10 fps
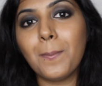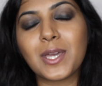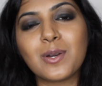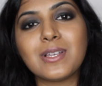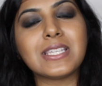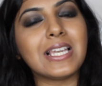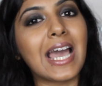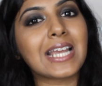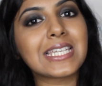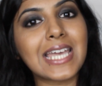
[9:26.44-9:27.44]
because
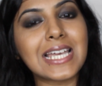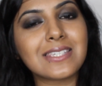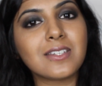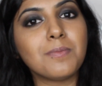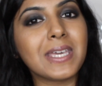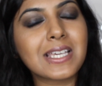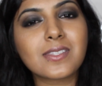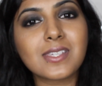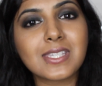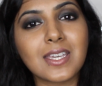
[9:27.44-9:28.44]
lactic acid makes
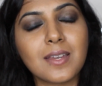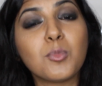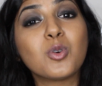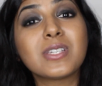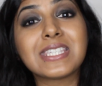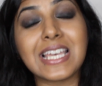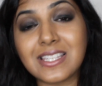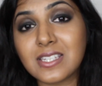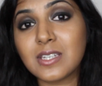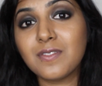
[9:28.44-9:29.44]
the skin more
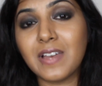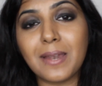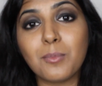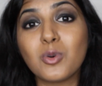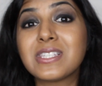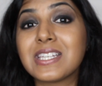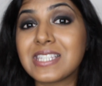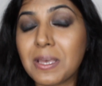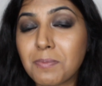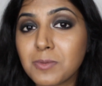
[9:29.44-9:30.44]
sensitive and more
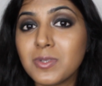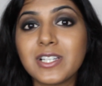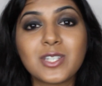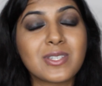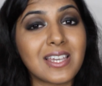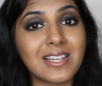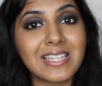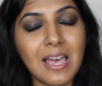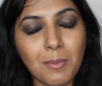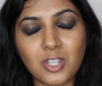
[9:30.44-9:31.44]
susceptible to sun
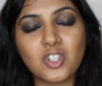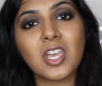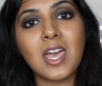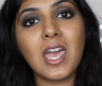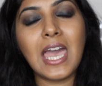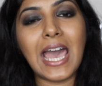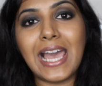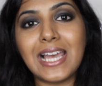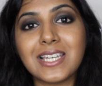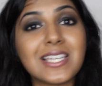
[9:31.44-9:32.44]
damage.
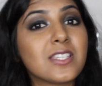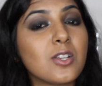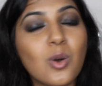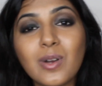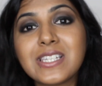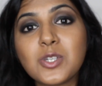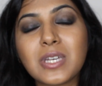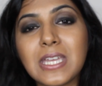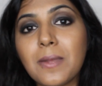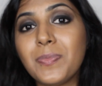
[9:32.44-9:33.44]
And as long as you
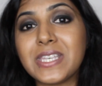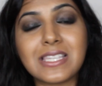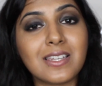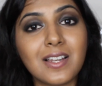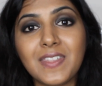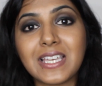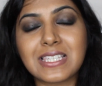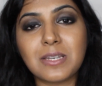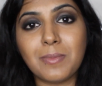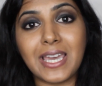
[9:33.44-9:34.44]
keep these little
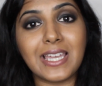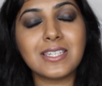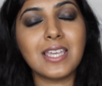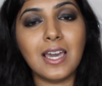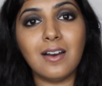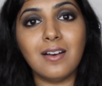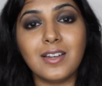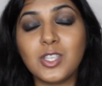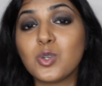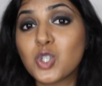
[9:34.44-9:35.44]
things in mind,
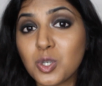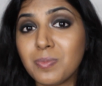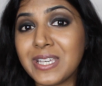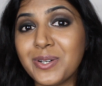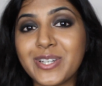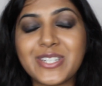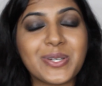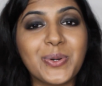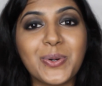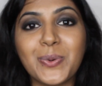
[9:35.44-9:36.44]
you should be good to
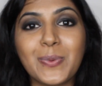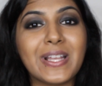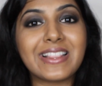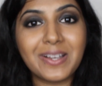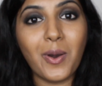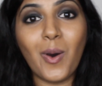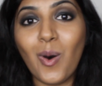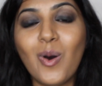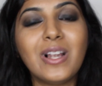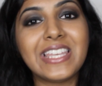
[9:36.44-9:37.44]
go with
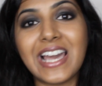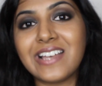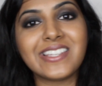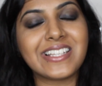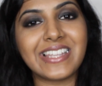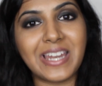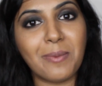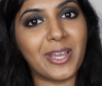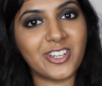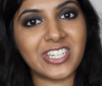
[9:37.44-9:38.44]
all the acids that
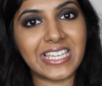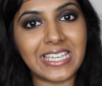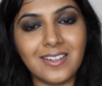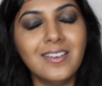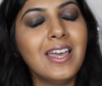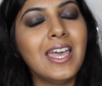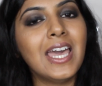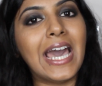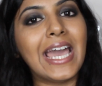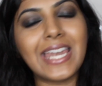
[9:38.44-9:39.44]
I'm mentioning here.
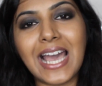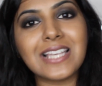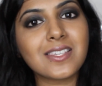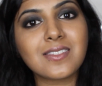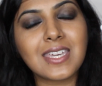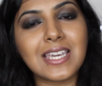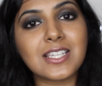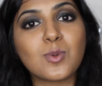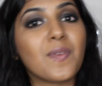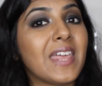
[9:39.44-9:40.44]
And as is the
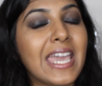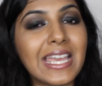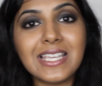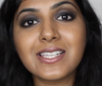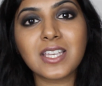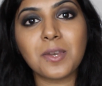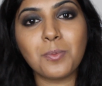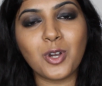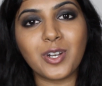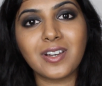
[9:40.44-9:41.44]
case with any skin
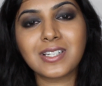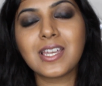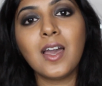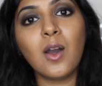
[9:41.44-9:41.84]
product,